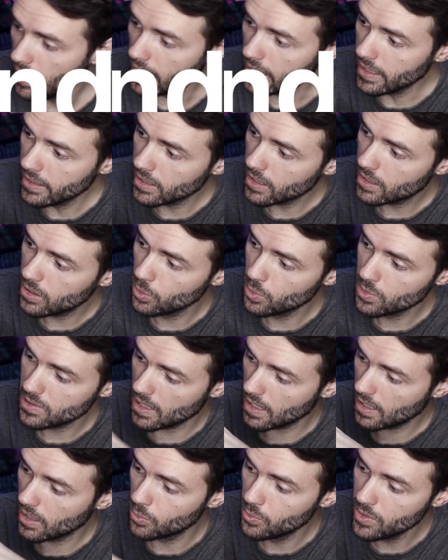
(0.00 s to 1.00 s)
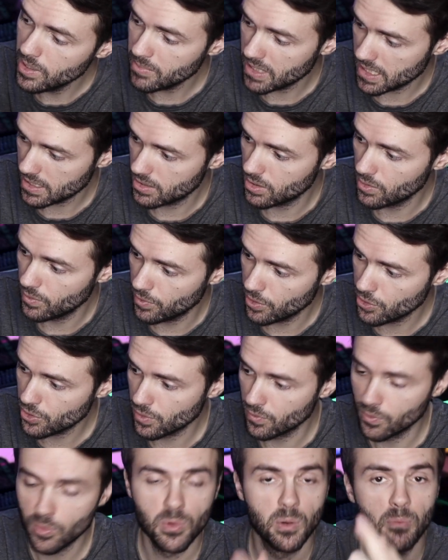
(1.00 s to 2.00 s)
It includes like a remastered
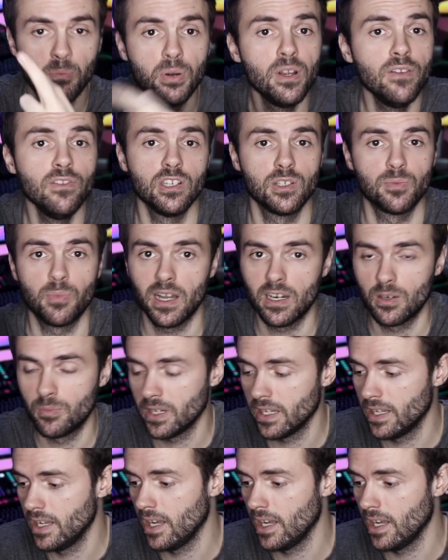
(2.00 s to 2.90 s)
version from the previous Spider-Man